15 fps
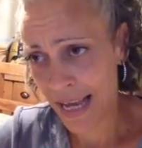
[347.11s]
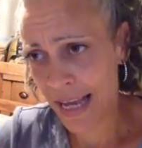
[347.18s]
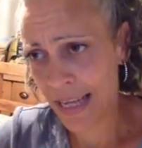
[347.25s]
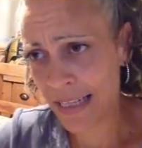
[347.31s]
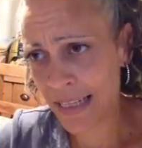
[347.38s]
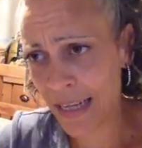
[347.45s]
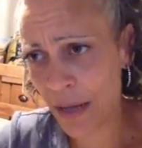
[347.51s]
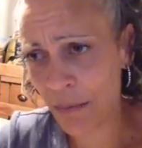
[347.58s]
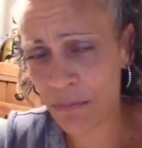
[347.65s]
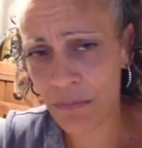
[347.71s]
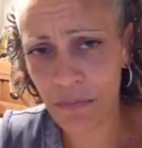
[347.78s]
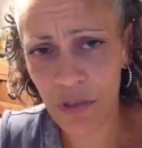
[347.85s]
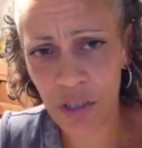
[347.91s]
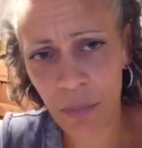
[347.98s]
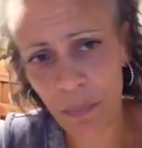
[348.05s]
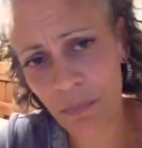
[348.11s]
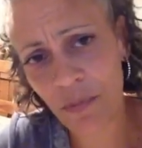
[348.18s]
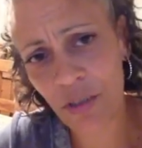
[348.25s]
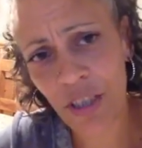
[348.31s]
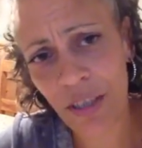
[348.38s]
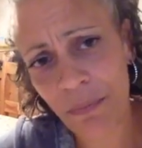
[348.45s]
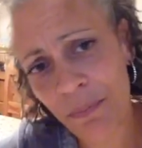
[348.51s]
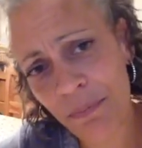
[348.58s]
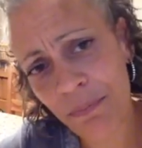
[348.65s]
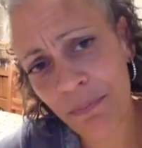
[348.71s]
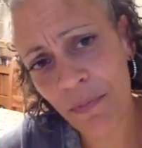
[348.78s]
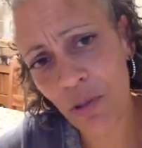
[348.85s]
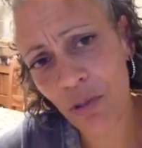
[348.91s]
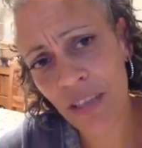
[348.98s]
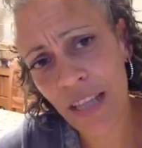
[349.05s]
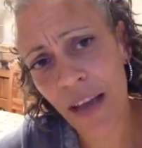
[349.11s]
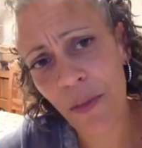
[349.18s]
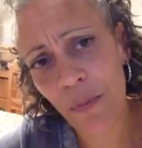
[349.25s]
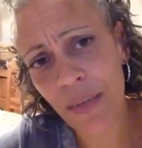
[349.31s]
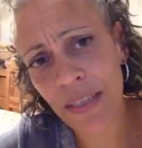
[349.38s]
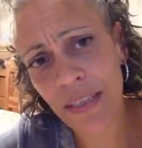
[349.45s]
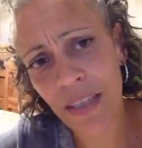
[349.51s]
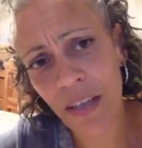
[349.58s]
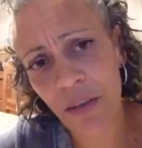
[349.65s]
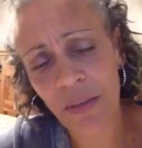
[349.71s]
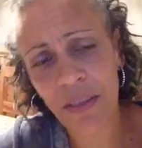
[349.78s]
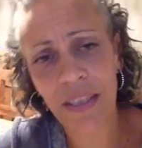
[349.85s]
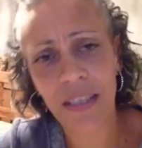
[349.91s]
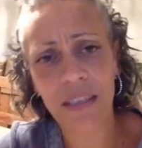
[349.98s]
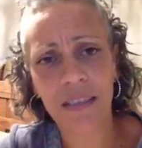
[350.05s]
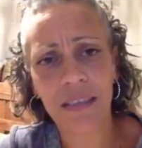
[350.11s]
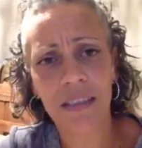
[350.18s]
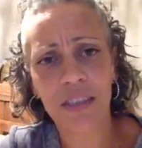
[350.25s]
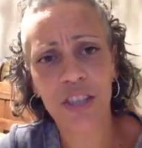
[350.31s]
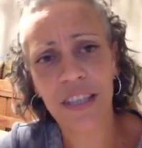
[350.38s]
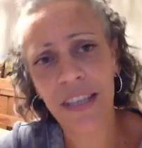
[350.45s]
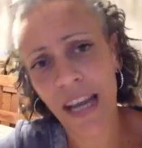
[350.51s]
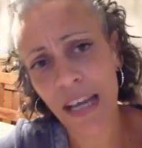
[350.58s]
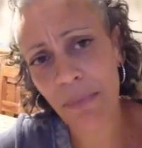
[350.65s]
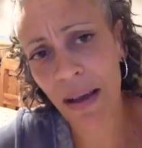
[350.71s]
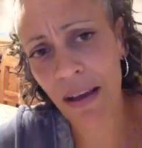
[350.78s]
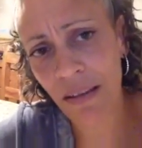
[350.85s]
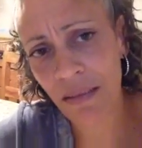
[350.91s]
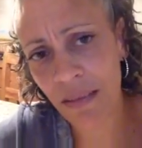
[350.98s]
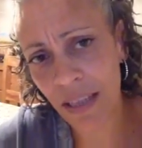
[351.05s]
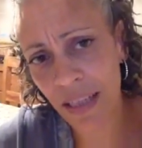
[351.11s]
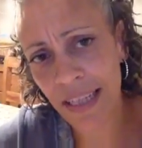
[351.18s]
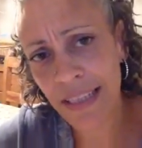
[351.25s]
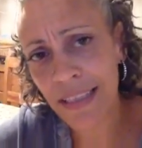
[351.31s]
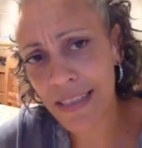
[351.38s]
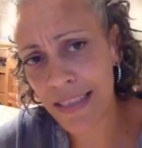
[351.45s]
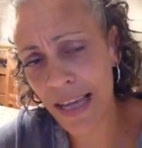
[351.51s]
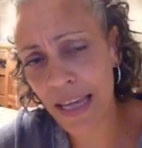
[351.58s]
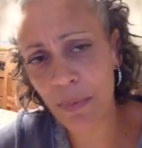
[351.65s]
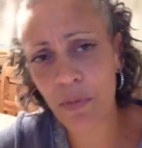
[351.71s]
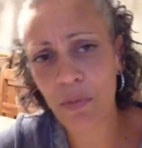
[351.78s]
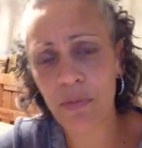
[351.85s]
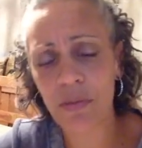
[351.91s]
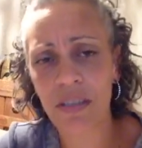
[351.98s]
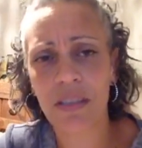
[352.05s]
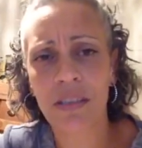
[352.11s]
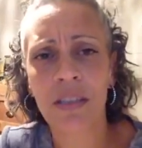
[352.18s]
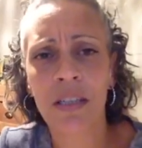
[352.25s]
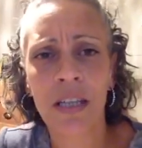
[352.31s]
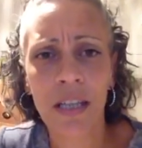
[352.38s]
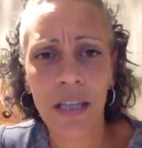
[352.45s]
and she looked out the window and then she came out and cleaned the tables and